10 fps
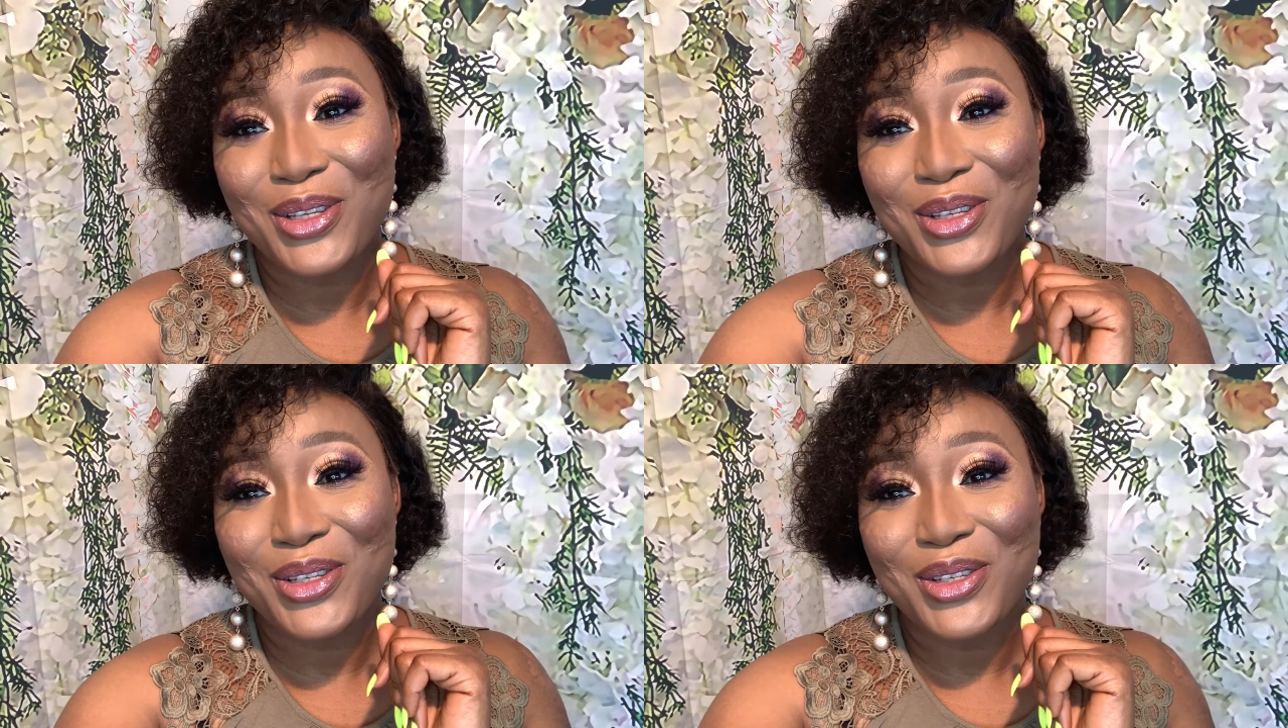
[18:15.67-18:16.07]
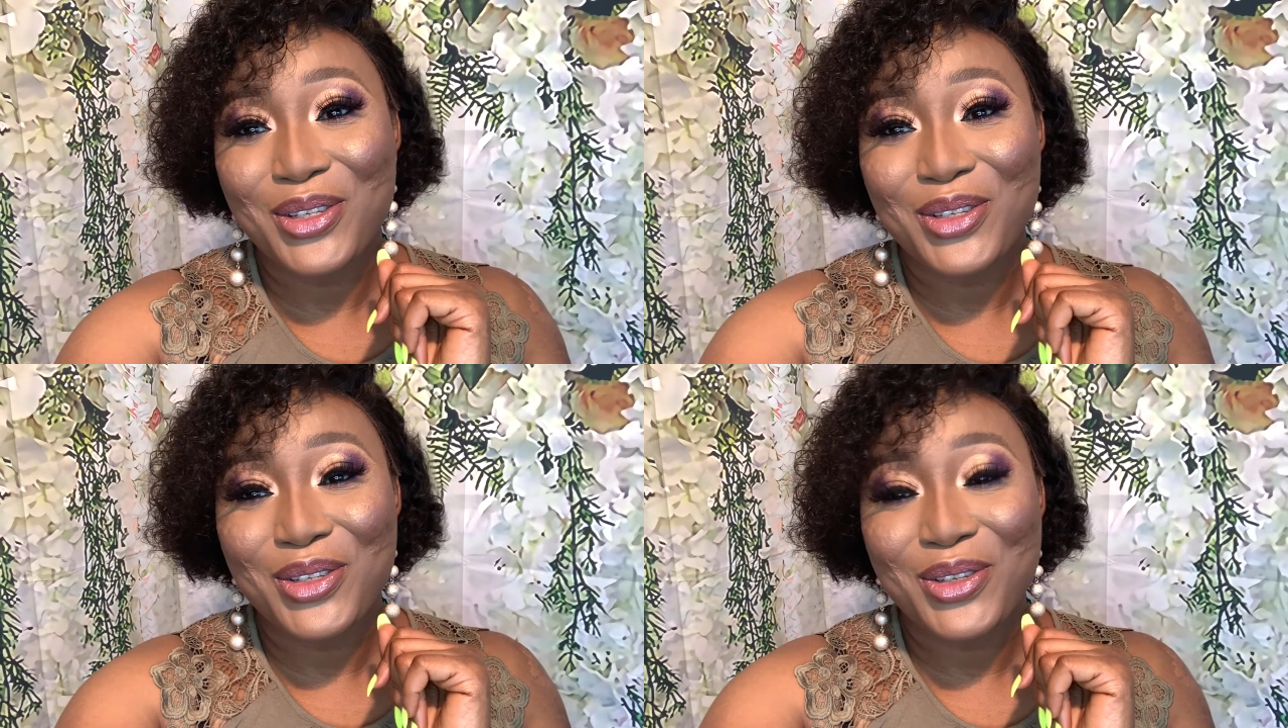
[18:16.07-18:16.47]
you know,
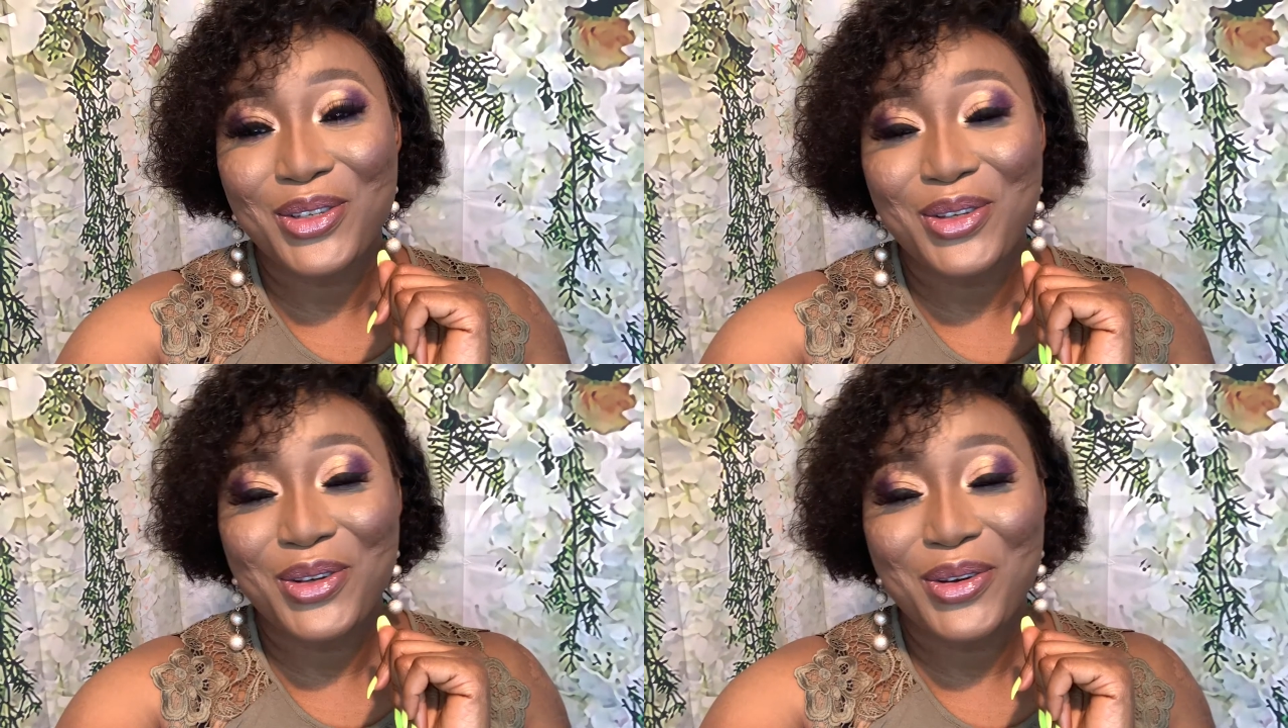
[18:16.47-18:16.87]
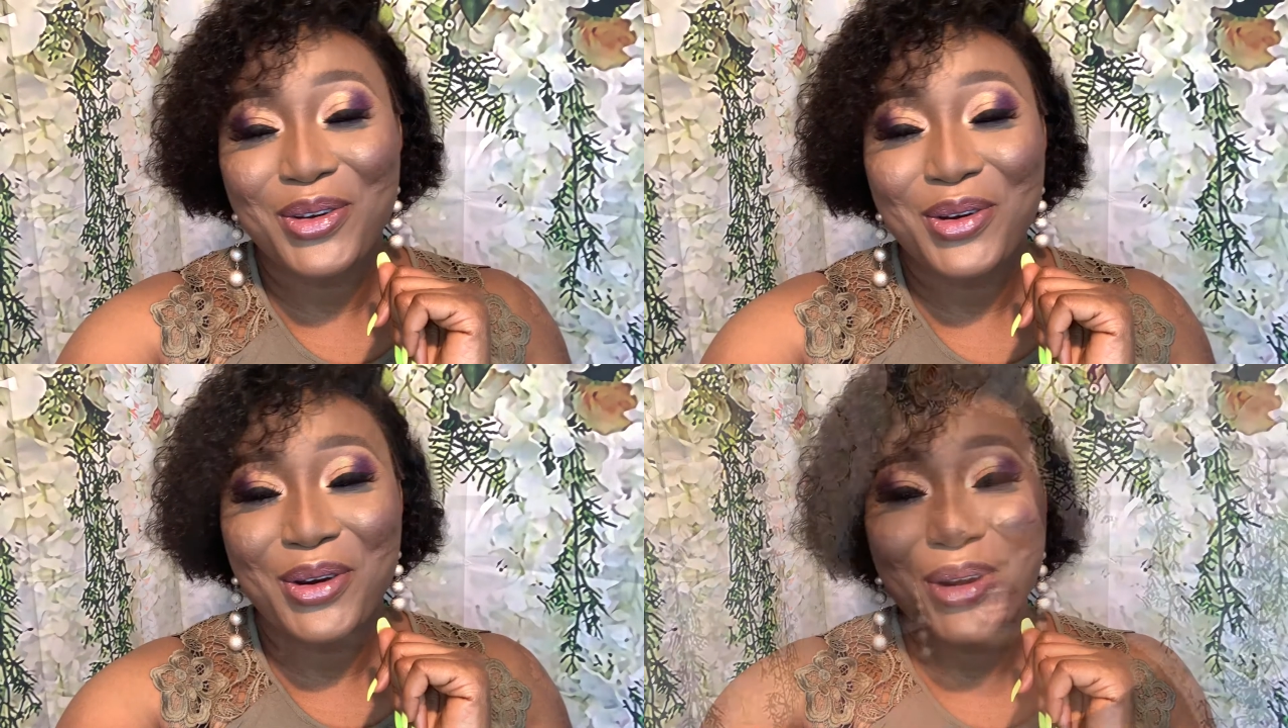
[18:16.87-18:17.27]
concentrated as I
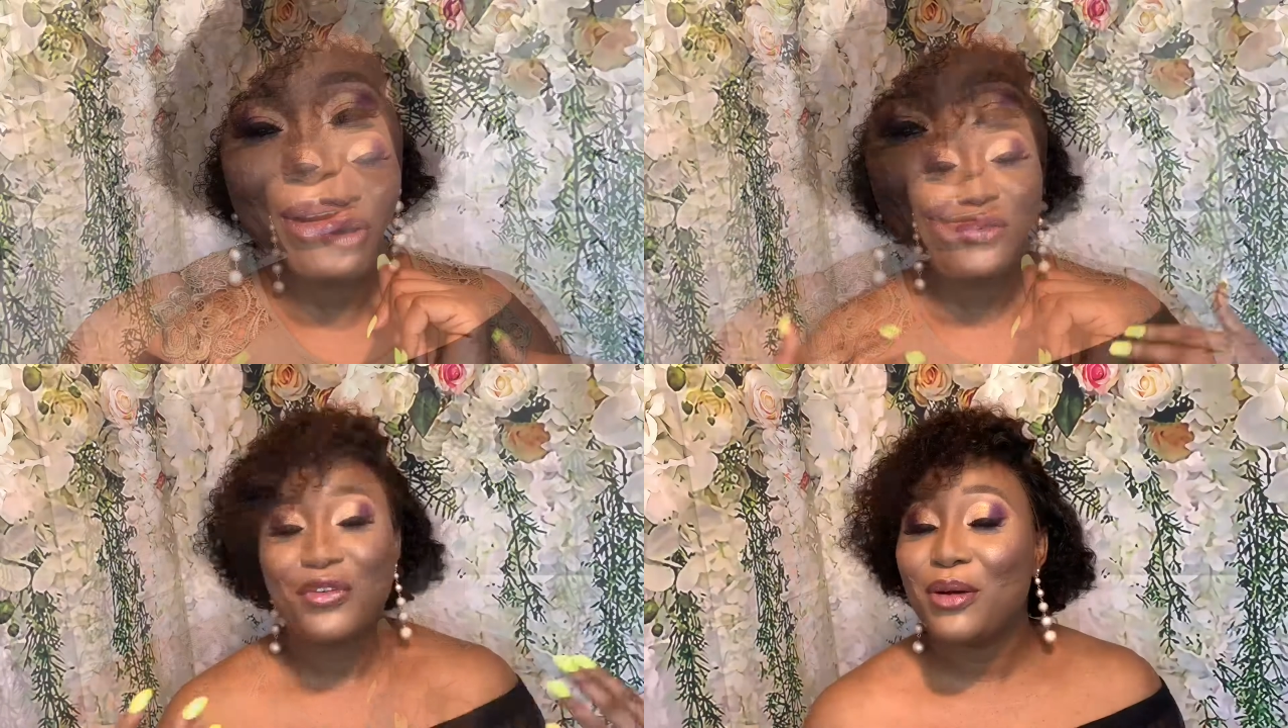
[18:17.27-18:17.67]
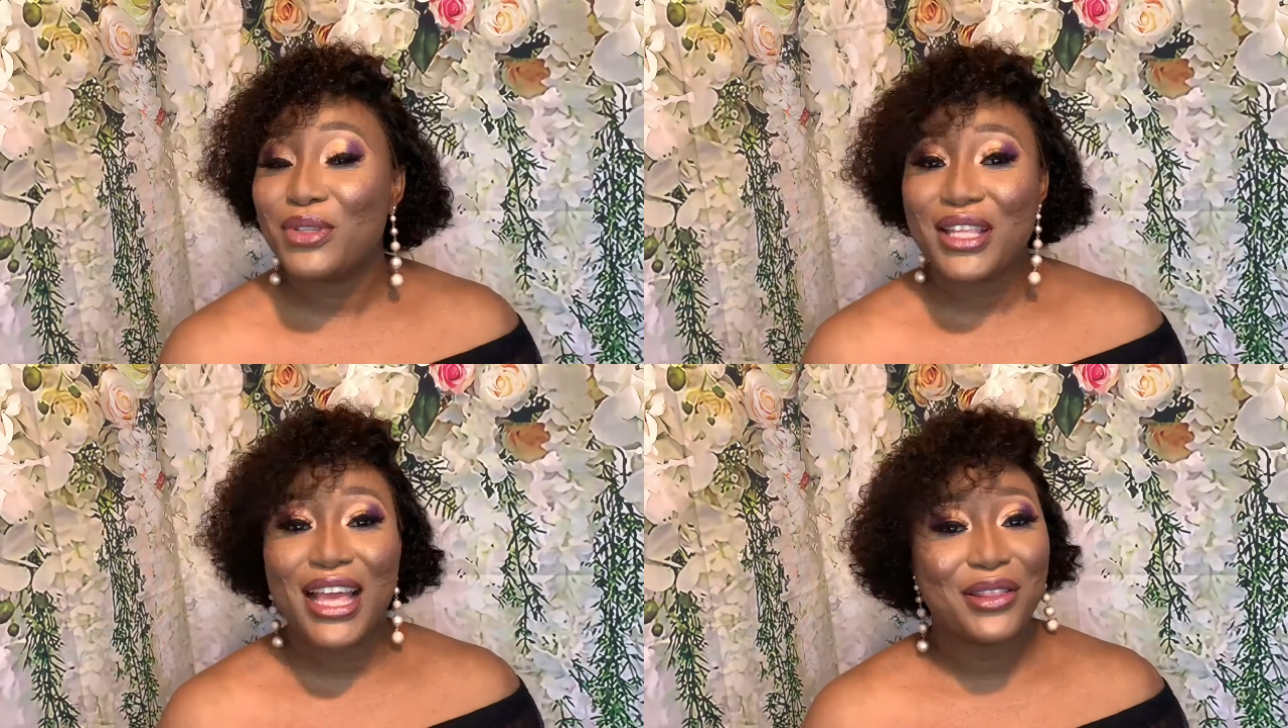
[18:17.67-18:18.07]
wanted. We've come to the
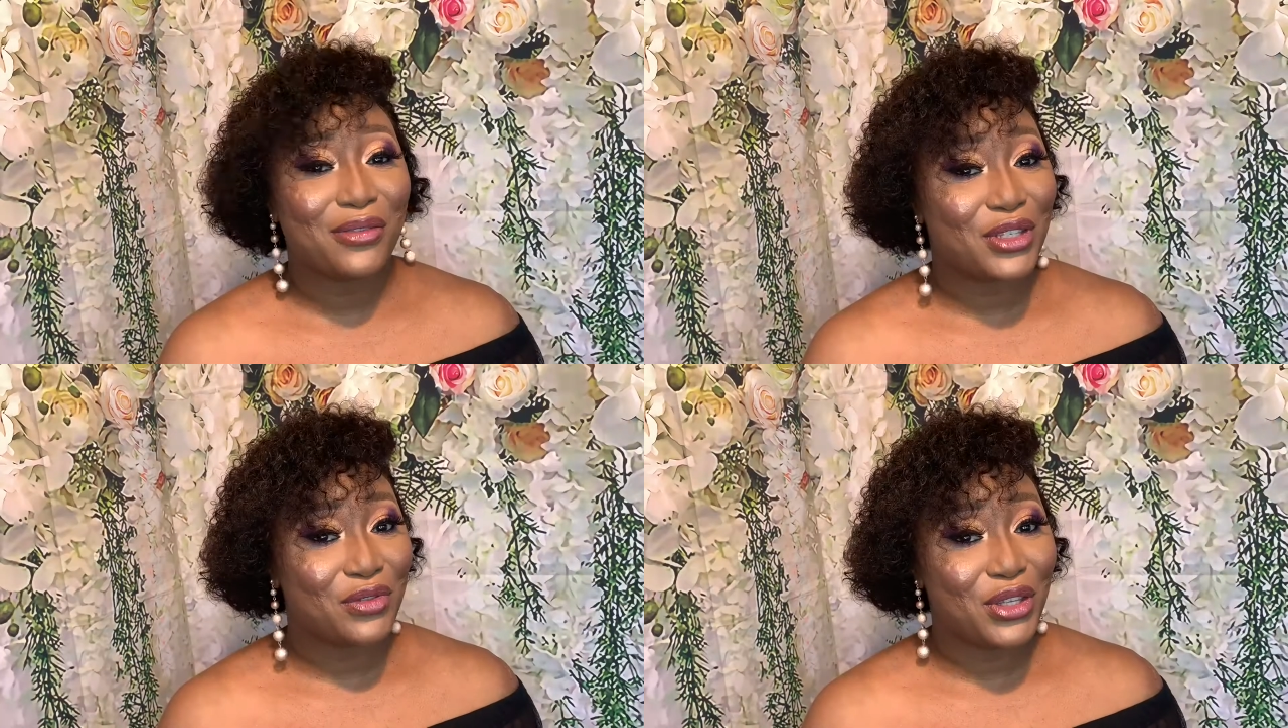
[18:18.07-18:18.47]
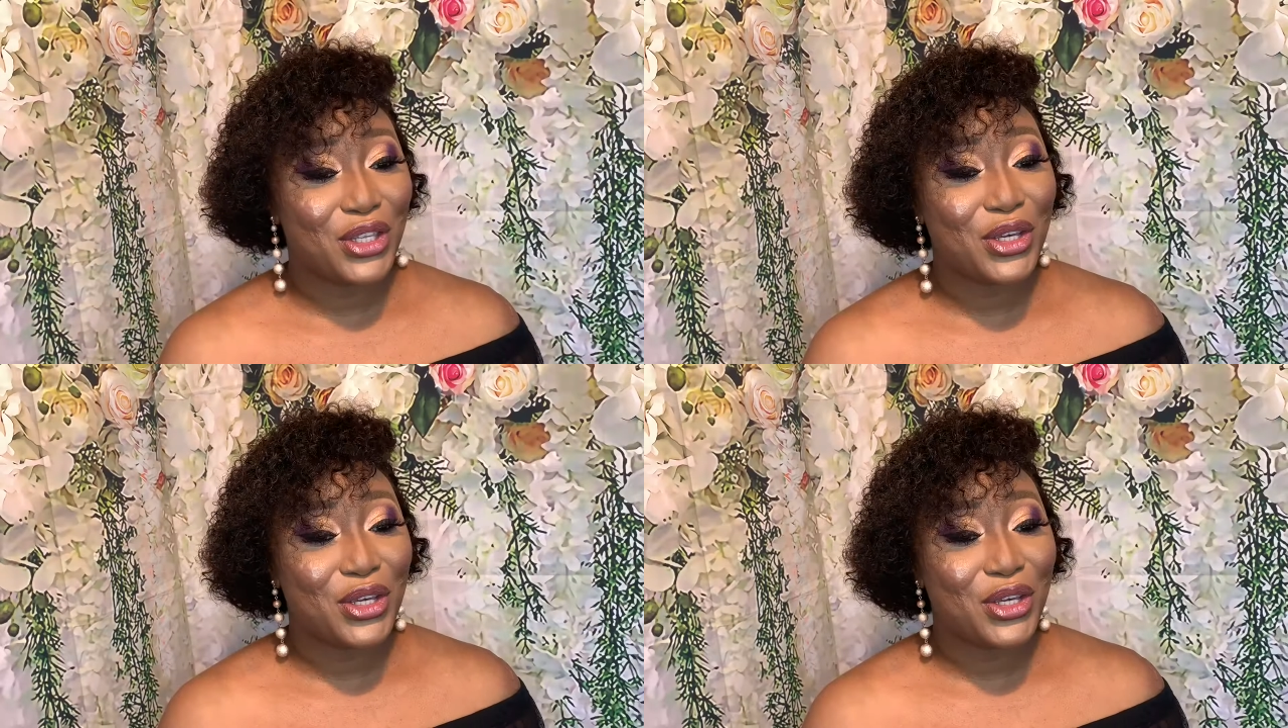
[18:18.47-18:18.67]
end of this video.